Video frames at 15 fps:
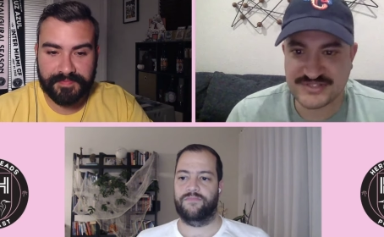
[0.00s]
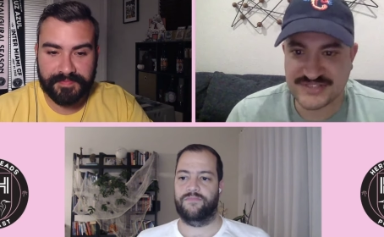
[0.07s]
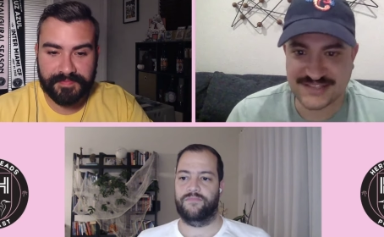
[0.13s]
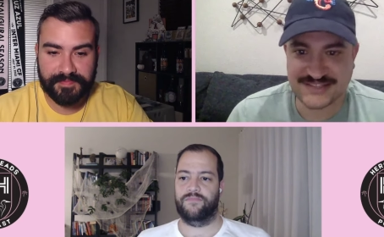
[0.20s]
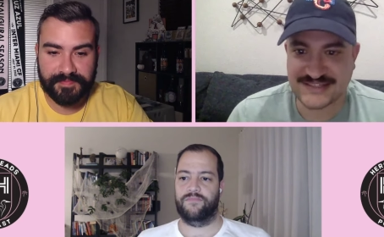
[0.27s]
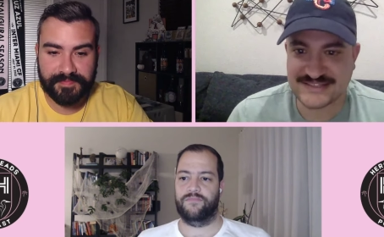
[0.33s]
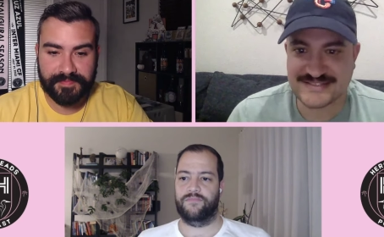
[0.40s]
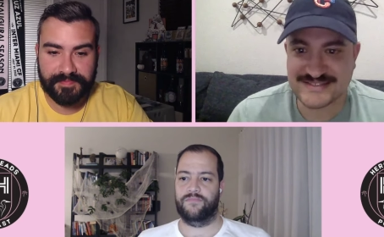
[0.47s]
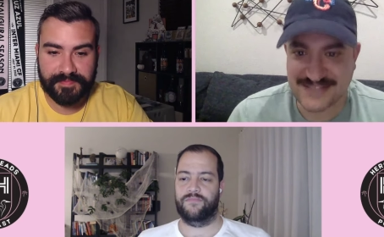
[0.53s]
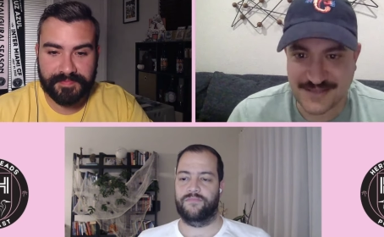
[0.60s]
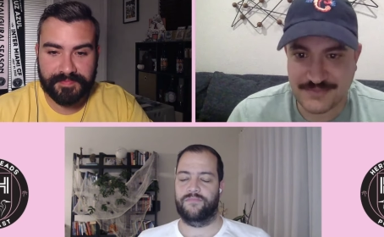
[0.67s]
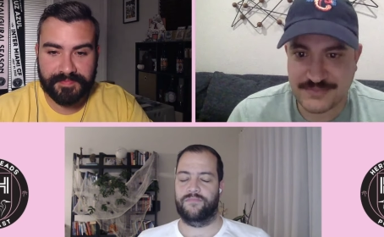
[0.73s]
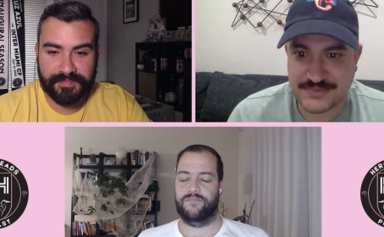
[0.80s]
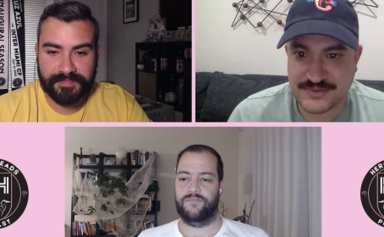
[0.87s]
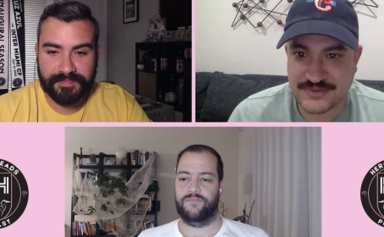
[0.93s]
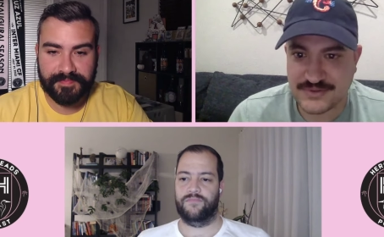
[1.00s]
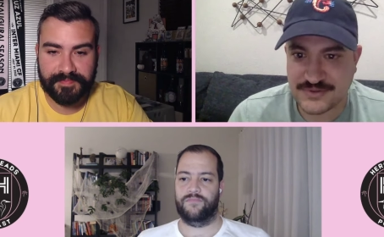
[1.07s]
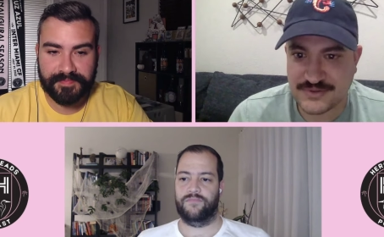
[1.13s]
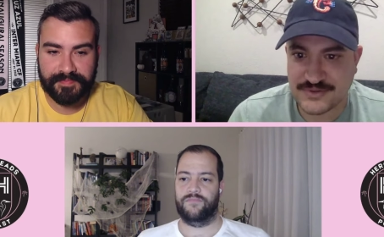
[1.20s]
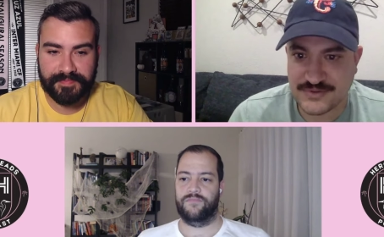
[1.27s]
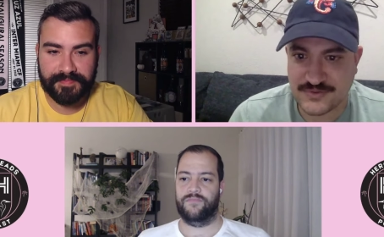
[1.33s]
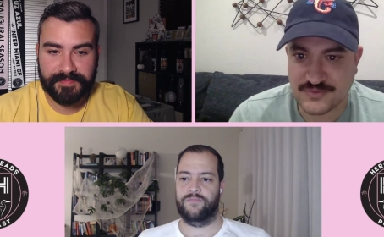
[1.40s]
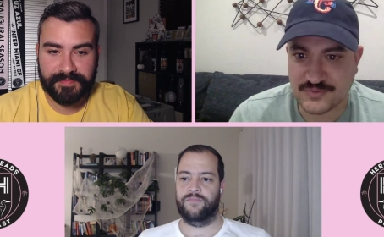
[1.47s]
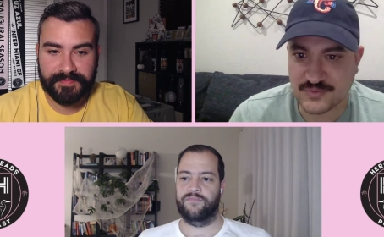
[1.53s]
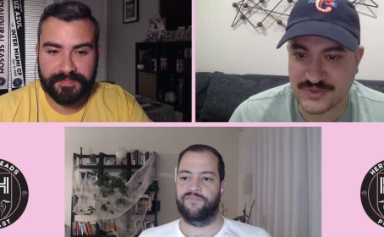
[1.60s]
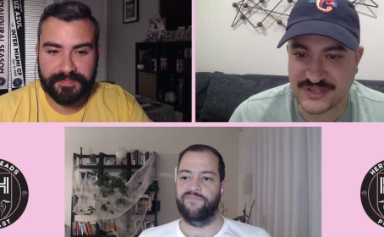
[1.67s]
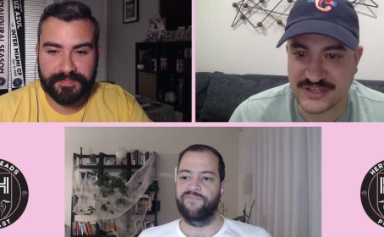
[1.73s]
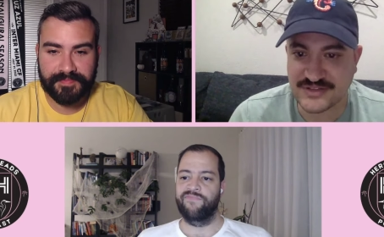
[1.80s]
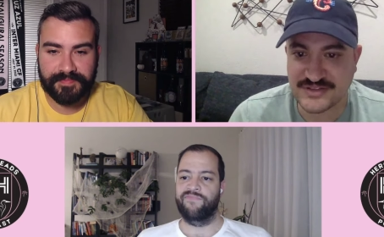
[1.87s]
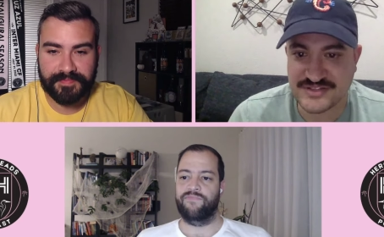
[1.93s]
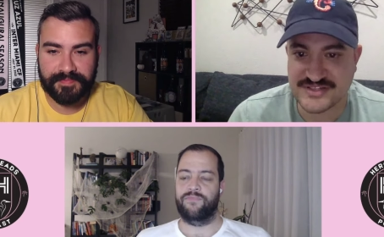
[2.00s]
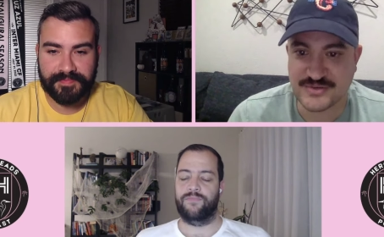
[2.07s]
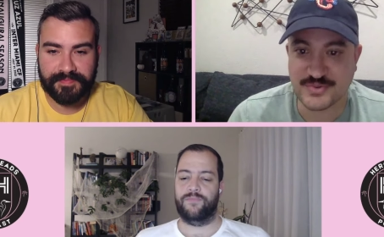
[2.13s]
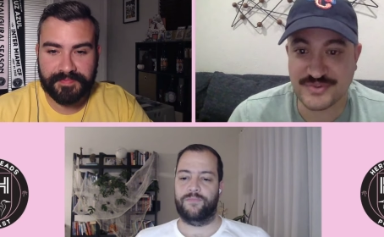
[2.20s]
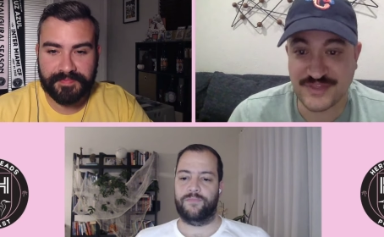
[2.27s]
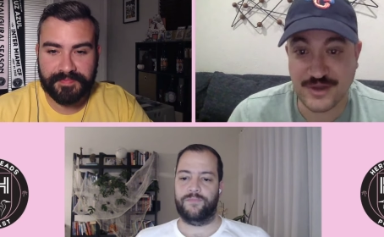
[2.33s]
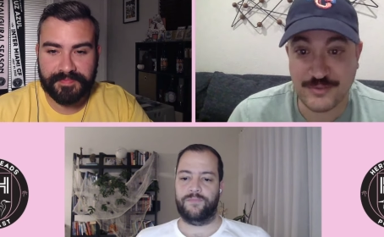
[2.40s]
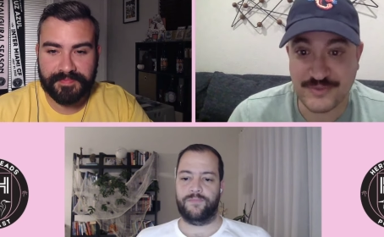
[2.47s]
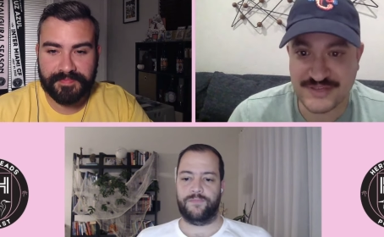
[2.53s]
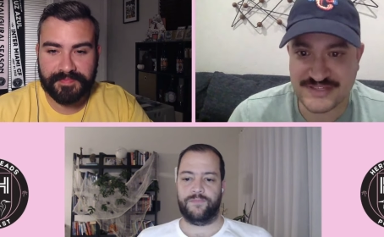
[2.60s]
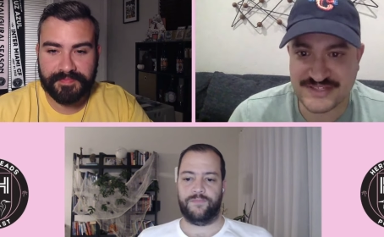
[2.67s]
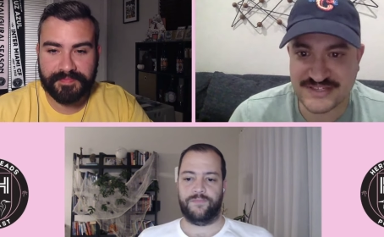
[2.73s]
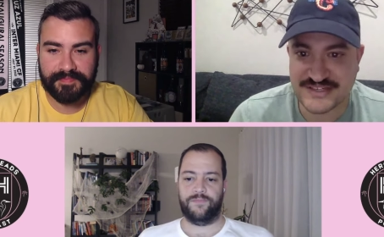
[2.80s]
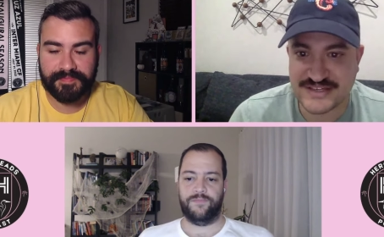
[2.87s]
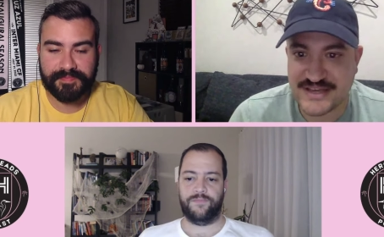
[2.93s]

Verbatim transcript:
Speaker 1: take that step we need to see without Messi.